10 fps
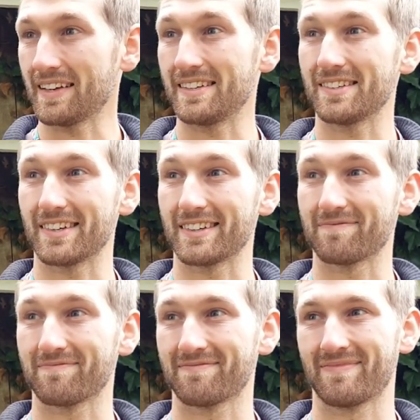Easily.
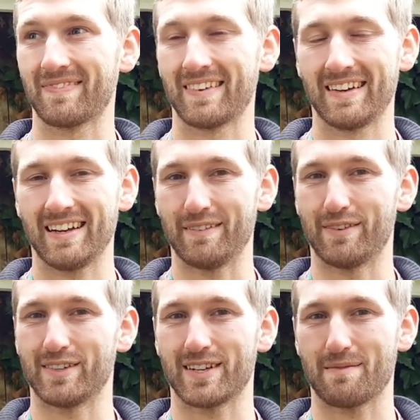If
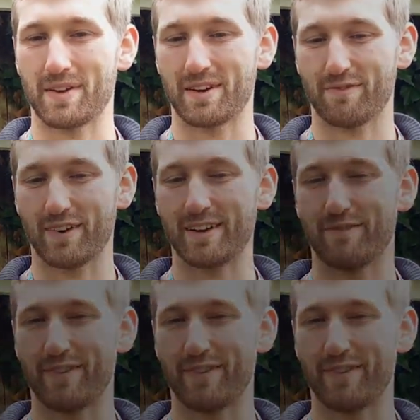I stop being afraid of